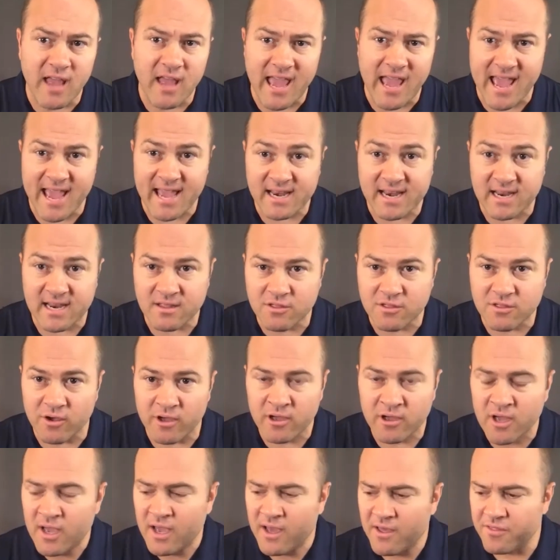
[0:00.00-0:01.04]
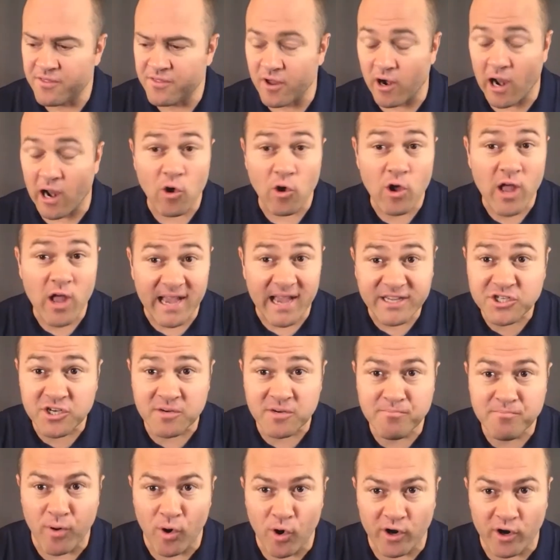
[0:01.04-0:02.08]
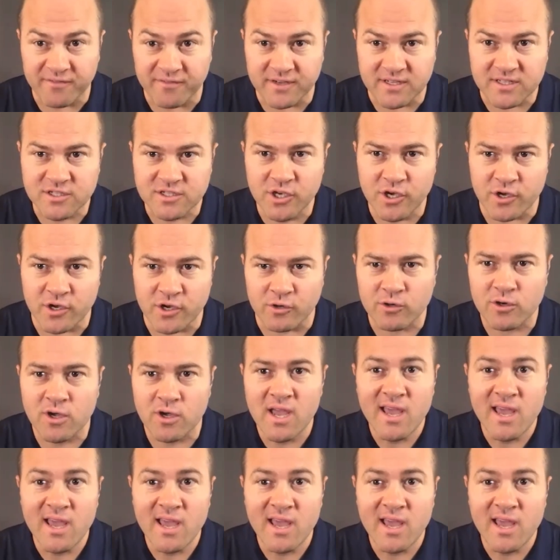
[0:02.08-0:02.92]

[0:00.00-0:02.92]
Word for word: adding the the location part of it too.